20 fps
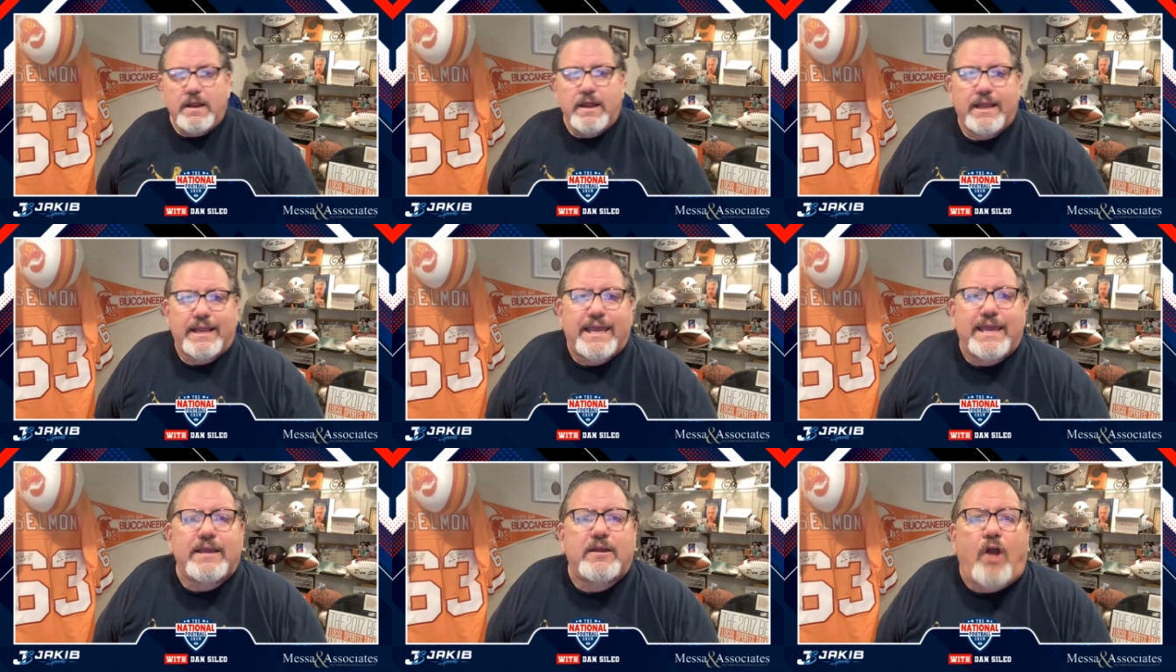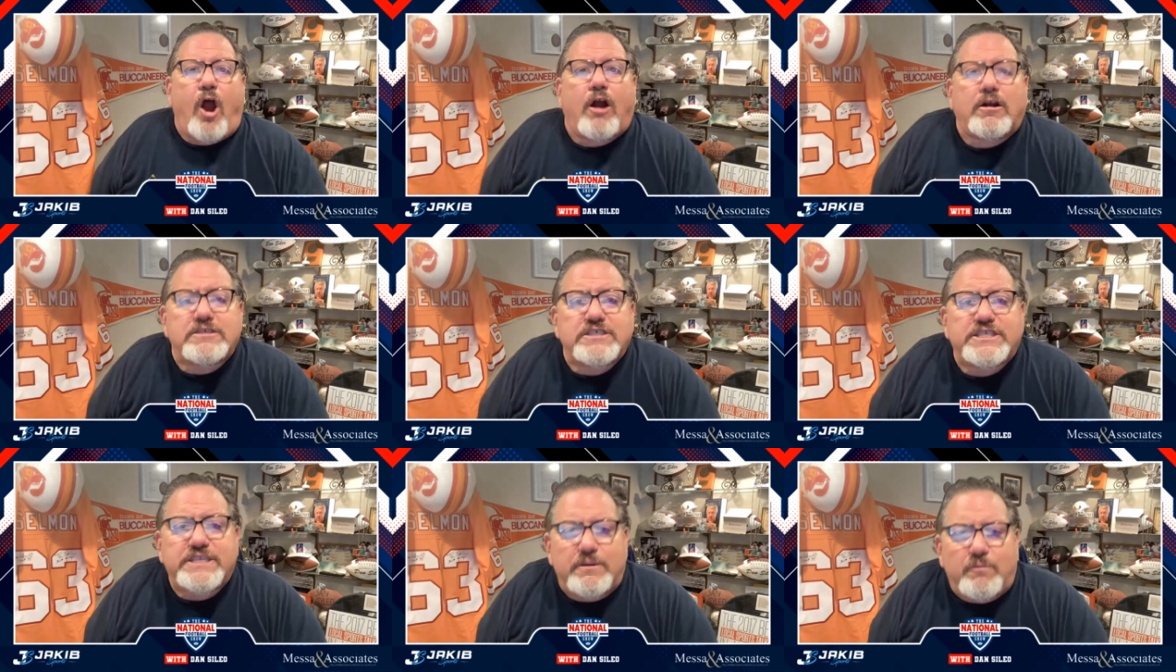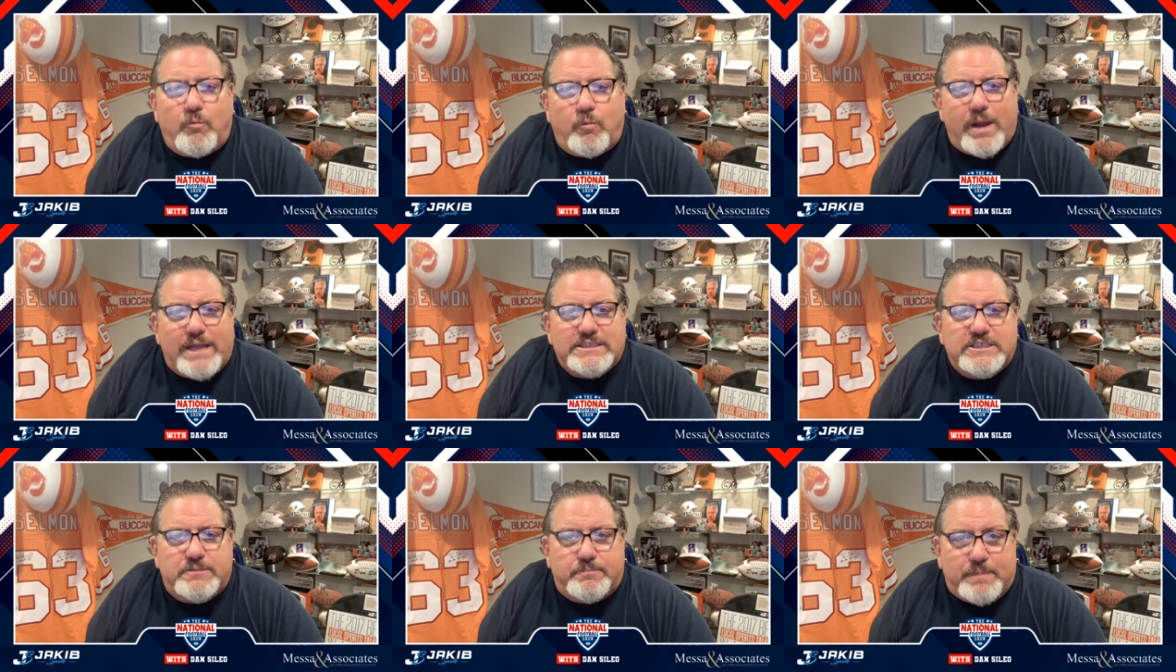Can Carson
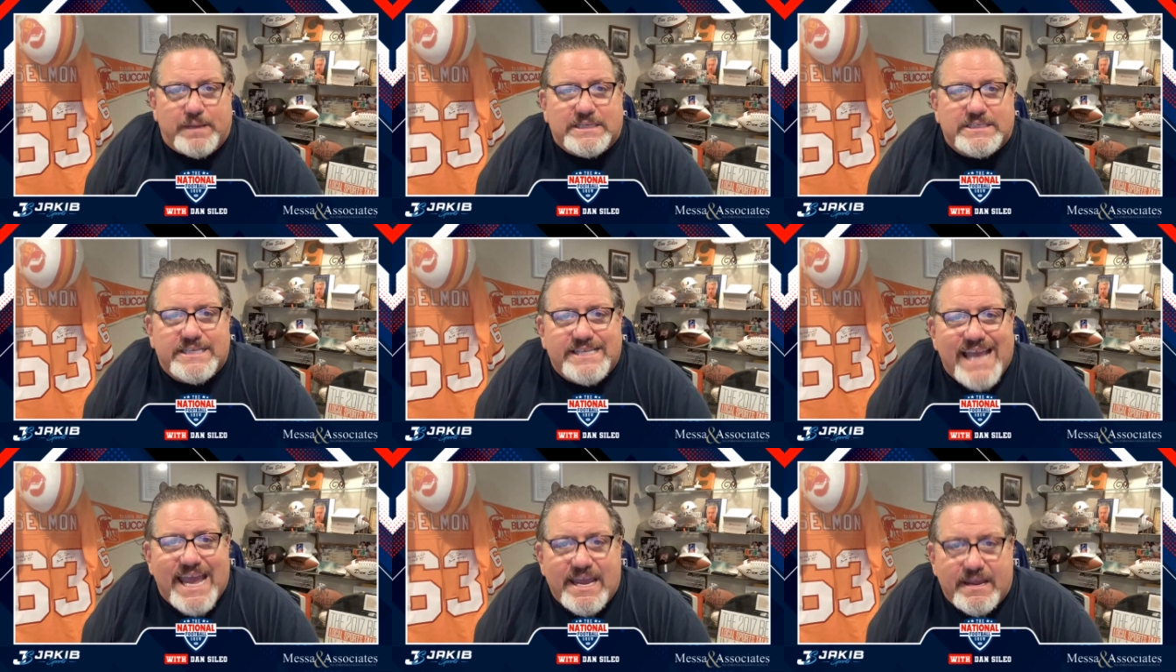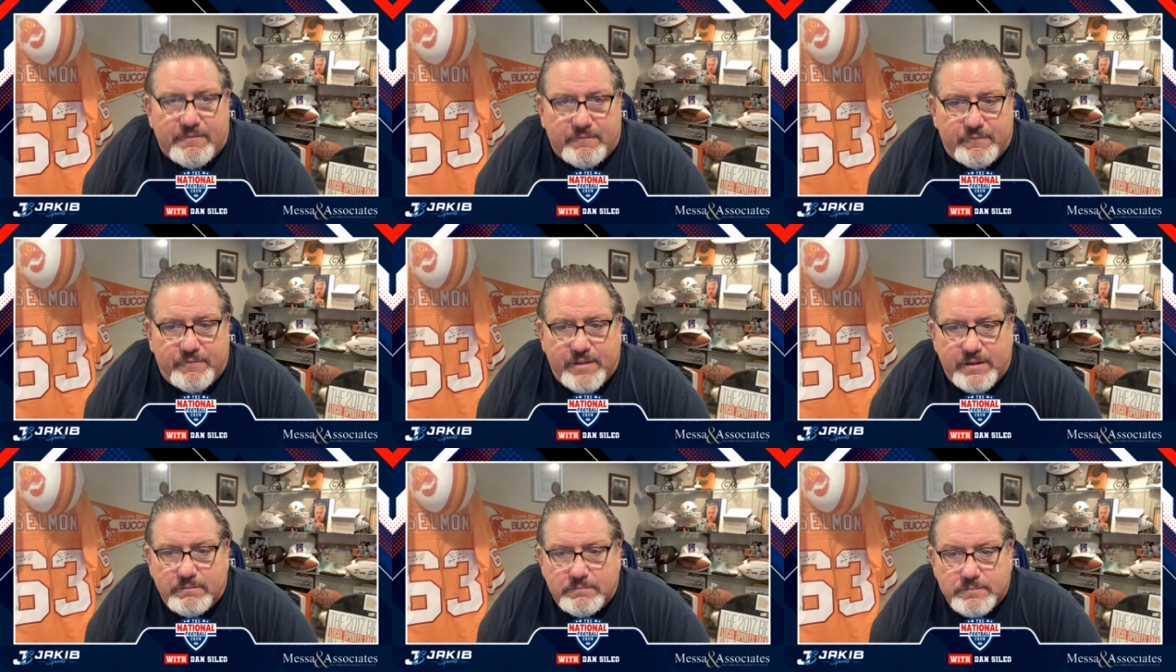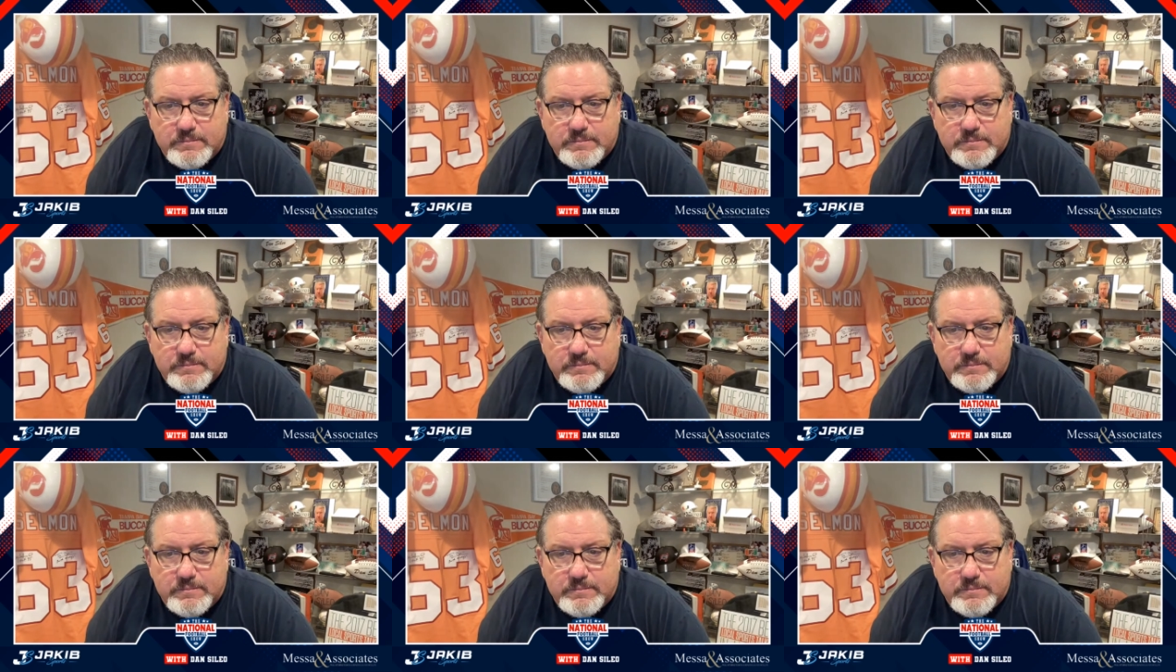Wentz be saved?